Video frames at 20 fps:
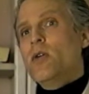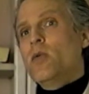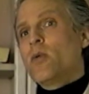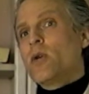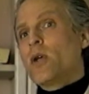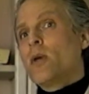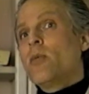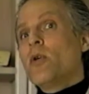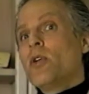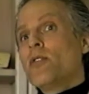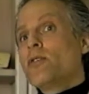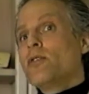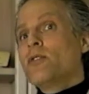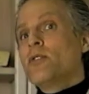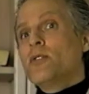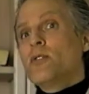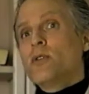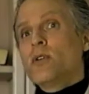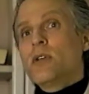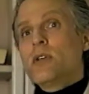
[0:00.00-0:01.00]
What I'm also
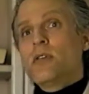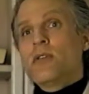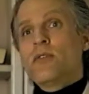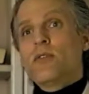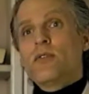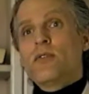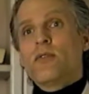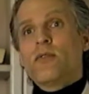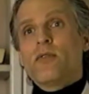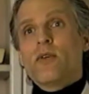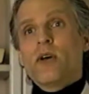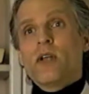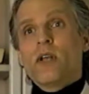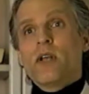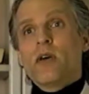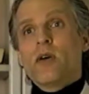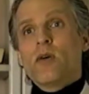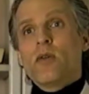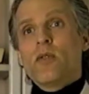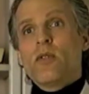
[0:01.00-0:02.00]
doing is
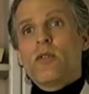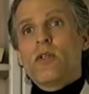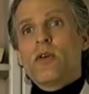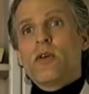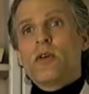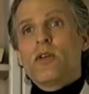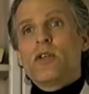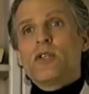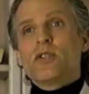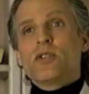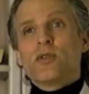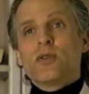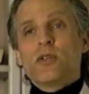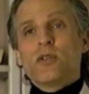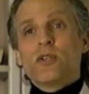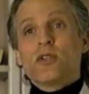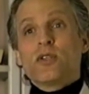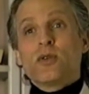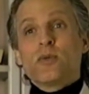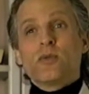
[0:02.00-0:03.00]
finding out their history
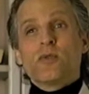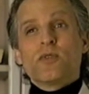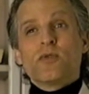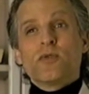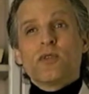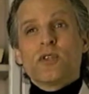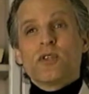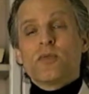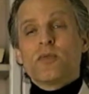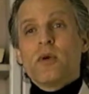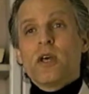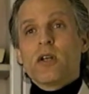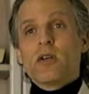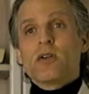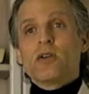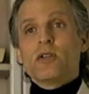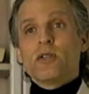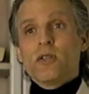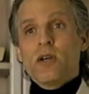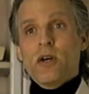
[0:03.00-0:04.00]
in terms of which
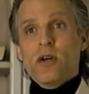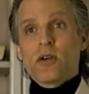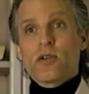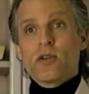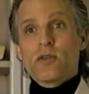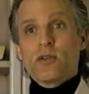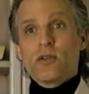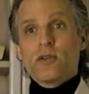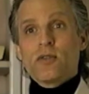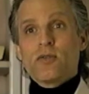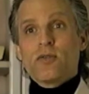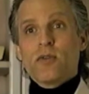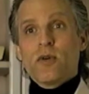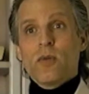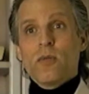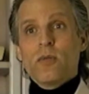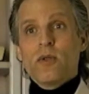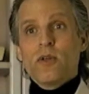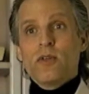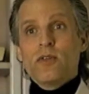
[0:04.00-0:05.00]
medical doctors
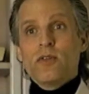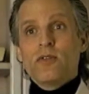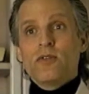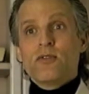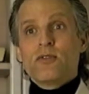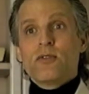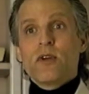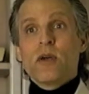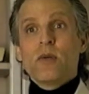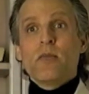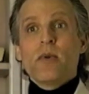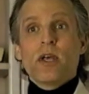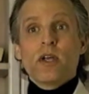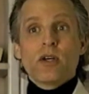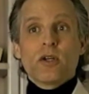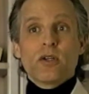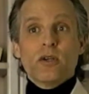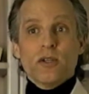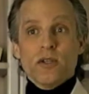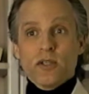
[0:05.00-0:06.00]
from the straight
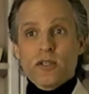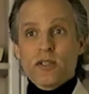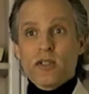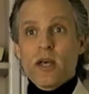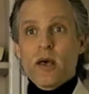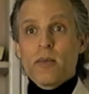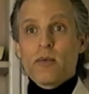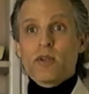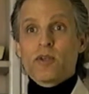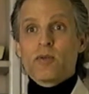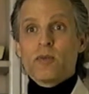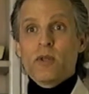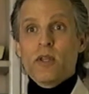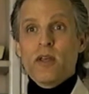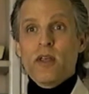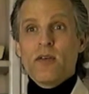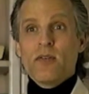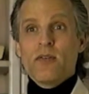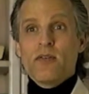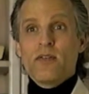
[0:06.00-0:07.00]
medical establishment
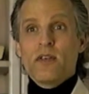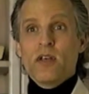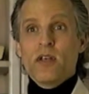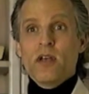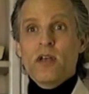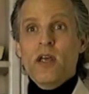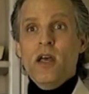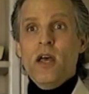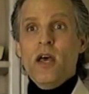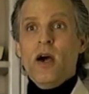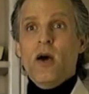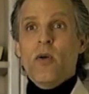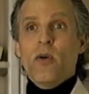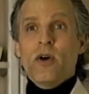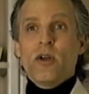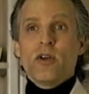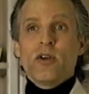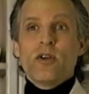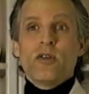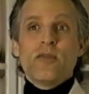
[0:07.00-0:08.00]
they've seen. I
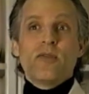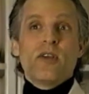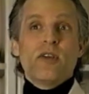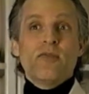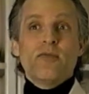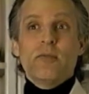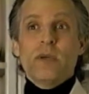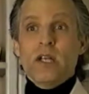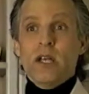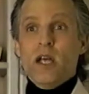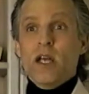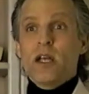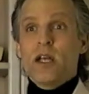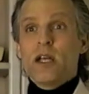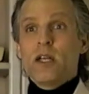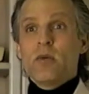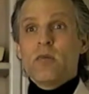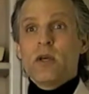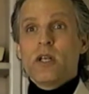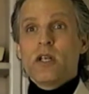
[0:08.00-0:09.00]
want to know if they've been on
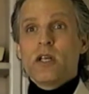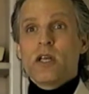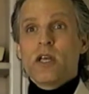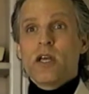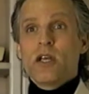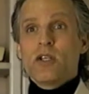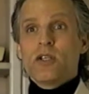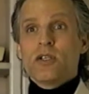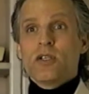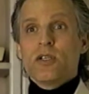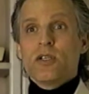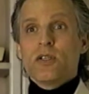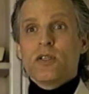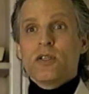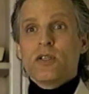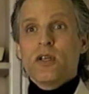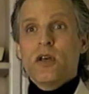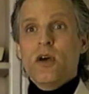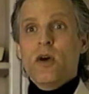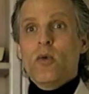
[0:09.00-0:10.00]
any
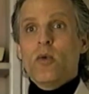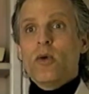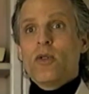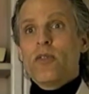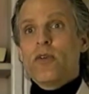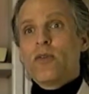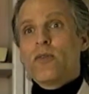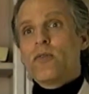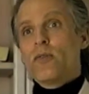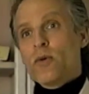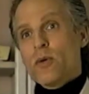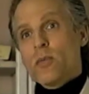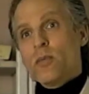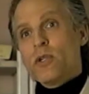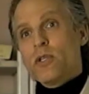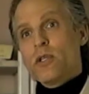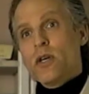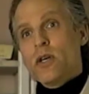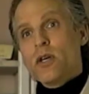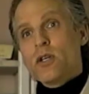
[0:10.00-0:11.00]
medications, what their
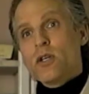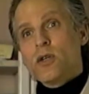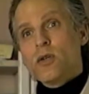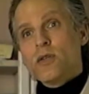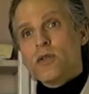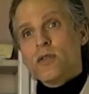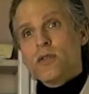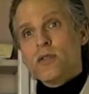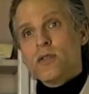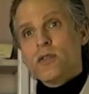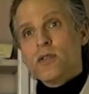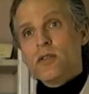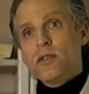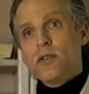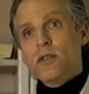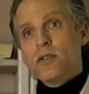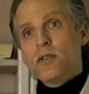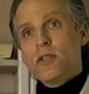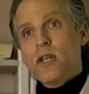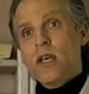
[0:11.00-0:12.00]
formal diagnosis
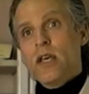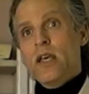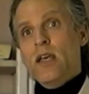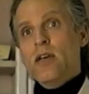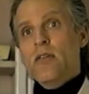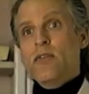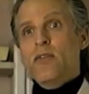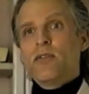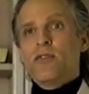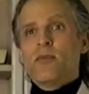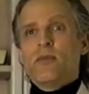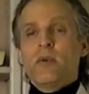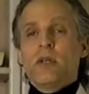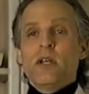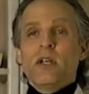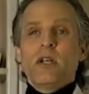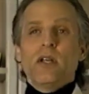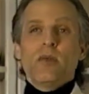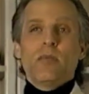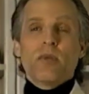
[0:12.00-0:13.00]
is, if there's
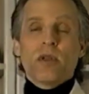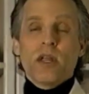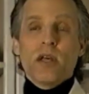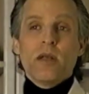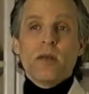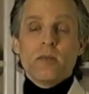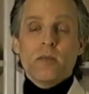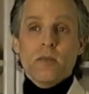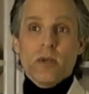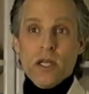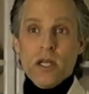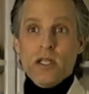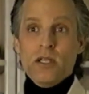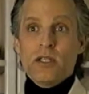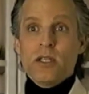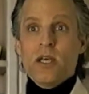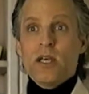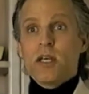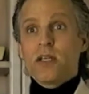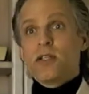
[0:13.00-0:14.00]
been any
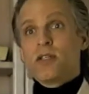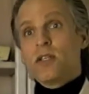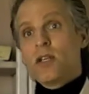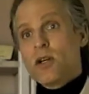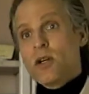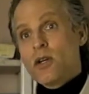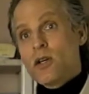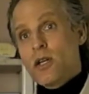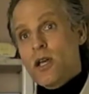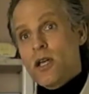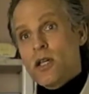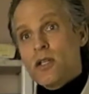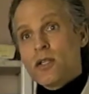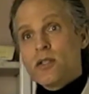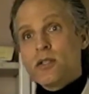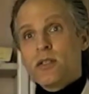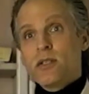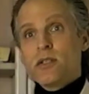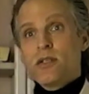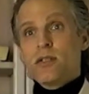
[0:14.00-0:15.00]
blood tests, hair
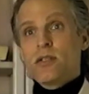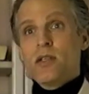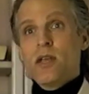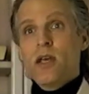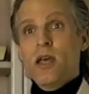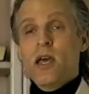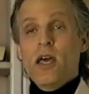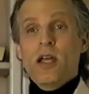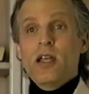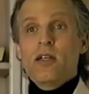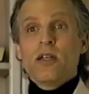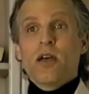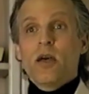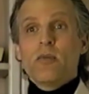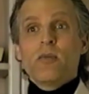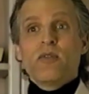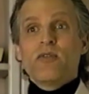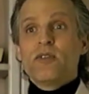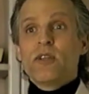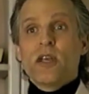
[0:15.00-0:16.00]
analysis, any
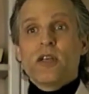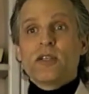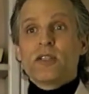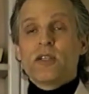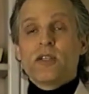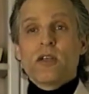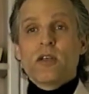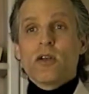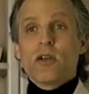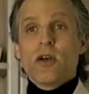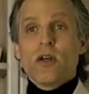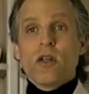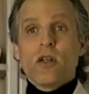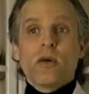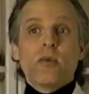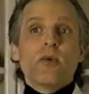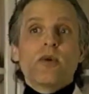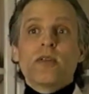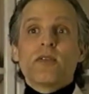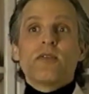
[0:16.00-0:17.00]
type of testing at all.
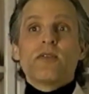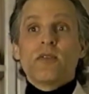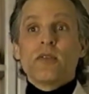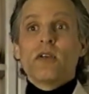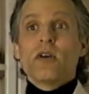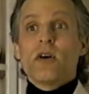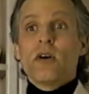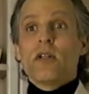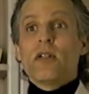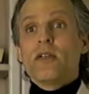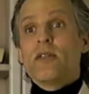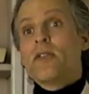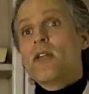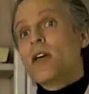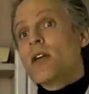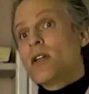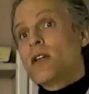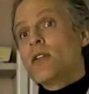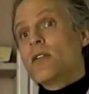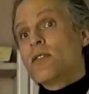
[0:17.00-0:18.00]
I want to see all of
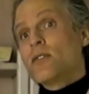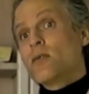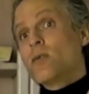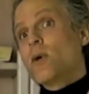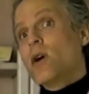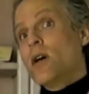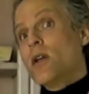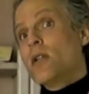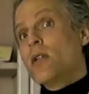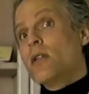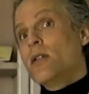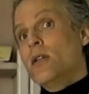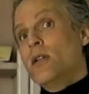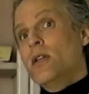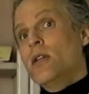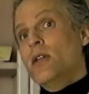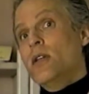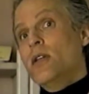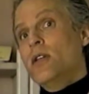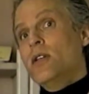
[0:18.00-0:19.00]
that as well.
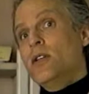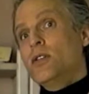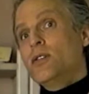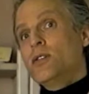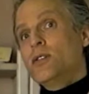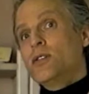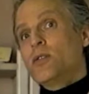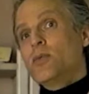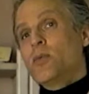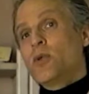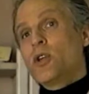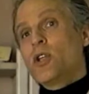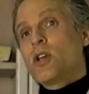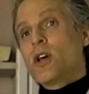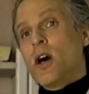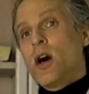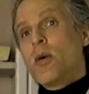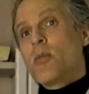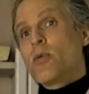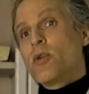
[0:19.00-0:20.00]
So it's a pretty
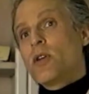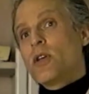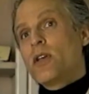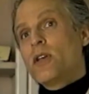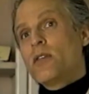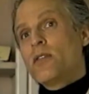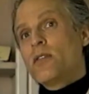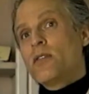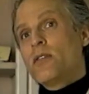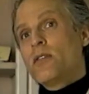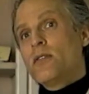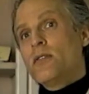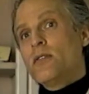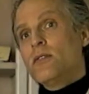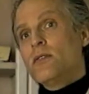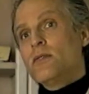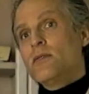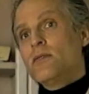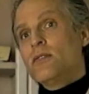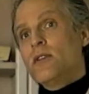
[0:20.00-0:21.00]

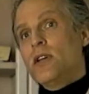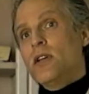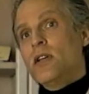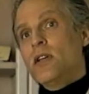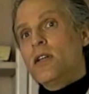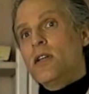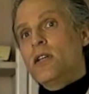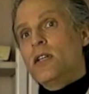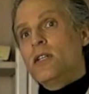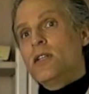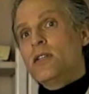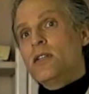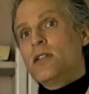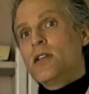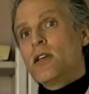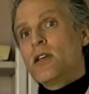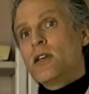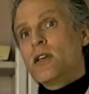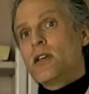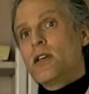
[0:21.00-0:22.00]
comprehensive
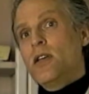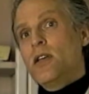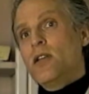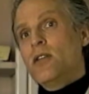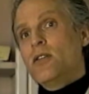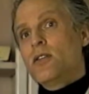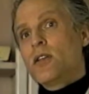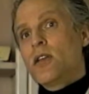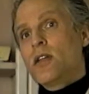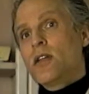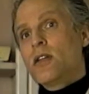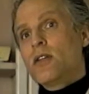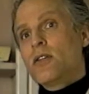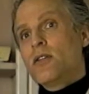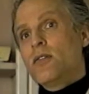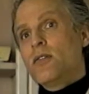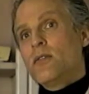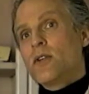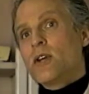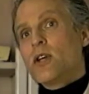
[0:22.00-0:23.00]
intake to get
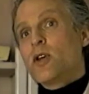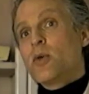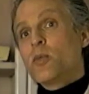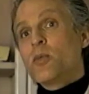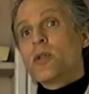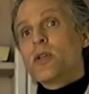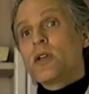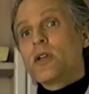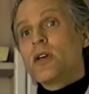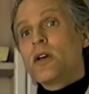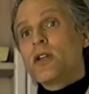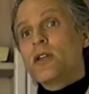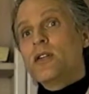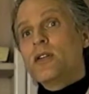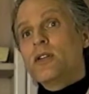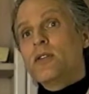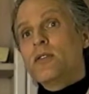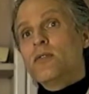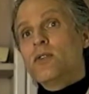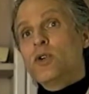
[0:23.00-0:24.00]
a very complete
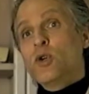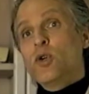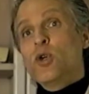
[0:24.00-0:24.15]
idea of